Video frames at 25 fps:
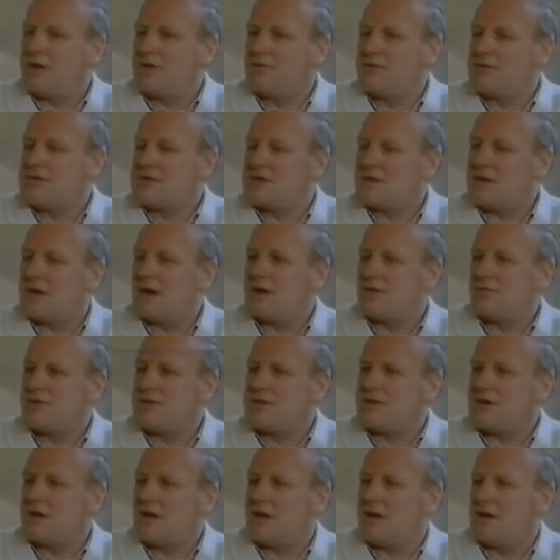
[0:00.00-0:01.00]
I'll, re I'll
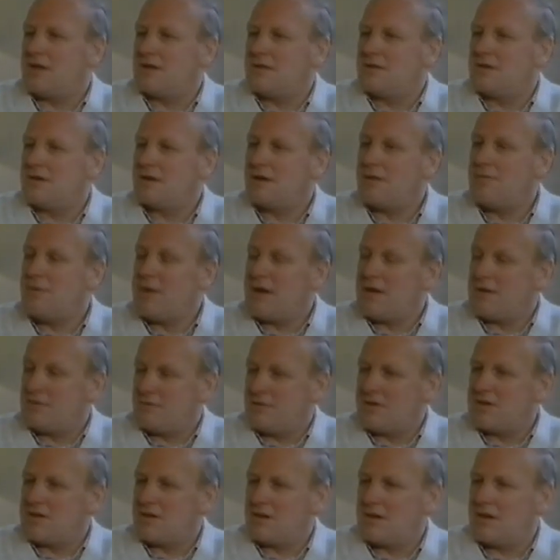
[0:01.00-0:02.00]
retire. And I
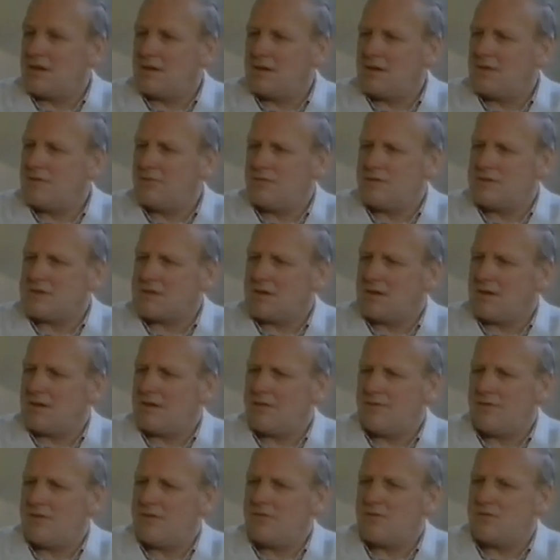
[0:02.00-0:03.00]
meant retire. I didn't
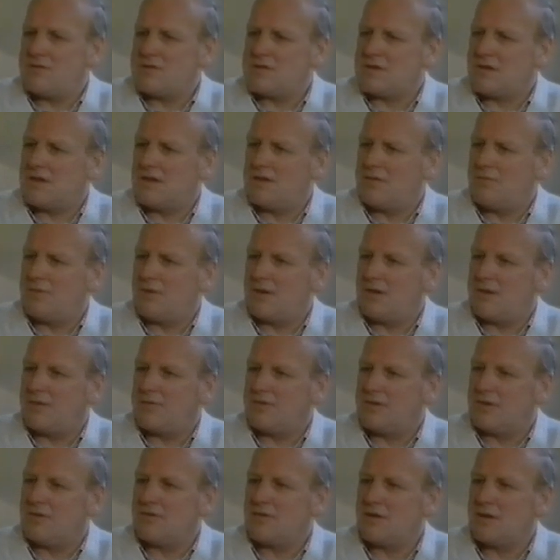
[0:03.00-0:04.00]
resign. I've never resigned in my
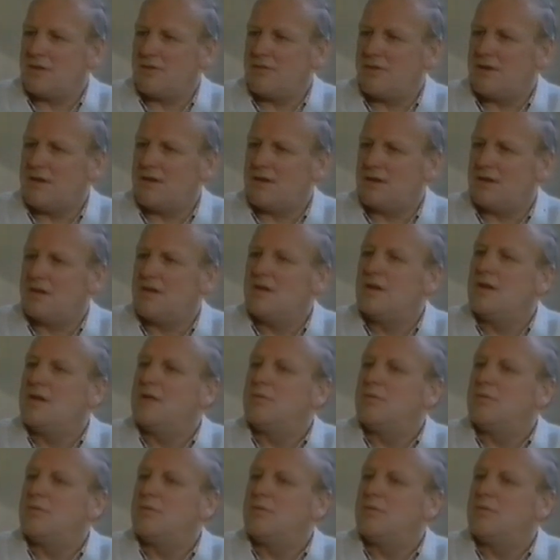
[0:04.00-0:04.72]
life. I don't give in.